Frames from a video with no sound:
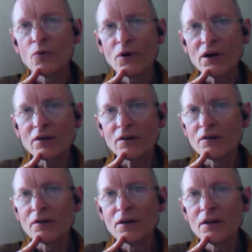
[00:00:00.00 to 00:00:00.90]

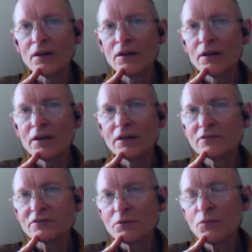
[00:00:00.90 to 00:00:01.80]
well, in
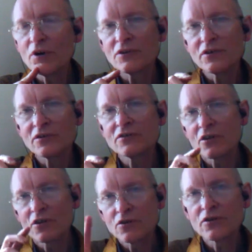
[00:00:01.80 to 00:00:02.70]
some ways this is
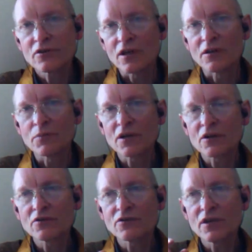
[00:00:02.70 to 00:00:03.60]
a good thing,
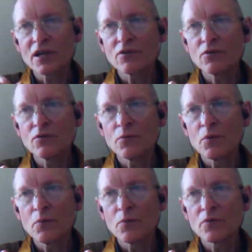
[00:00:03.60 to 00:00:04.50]
because now
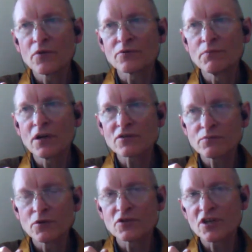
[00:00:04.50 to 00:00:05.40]
there's much
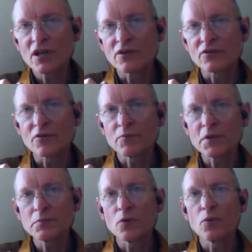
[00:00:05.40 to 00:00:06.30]
more chance of
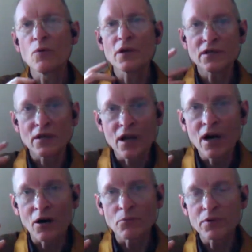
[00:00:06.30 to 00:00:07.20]
people waking
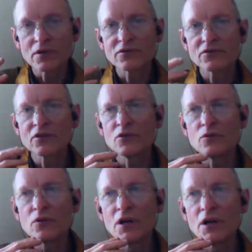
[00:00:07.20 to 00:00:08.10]
up
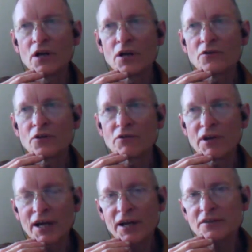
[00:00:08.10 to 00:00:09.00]
to the
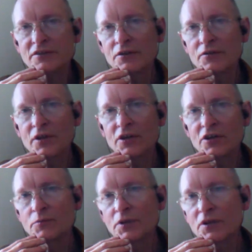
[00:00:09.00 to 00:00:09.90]
reality of the
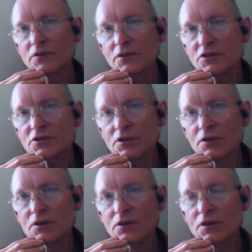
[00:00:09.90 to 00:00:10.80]
human condition,
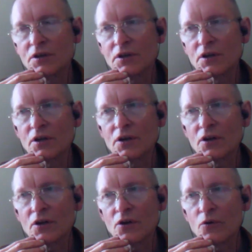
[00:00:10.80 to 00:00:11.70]

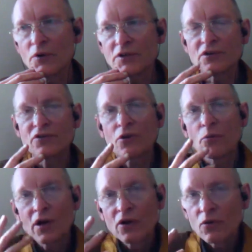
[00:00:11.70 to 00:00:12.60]
which is that
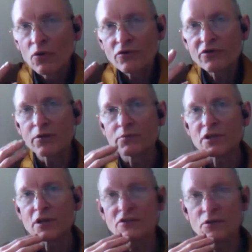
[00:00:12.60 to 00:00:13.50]
we are all
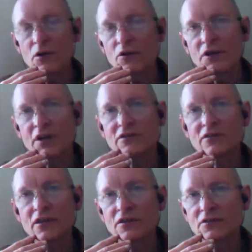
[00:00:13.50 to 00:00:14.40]
subject to old age,
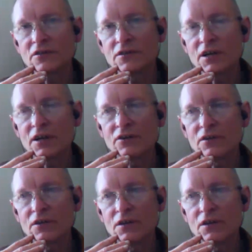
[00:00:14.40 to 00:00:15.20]
sickness and death,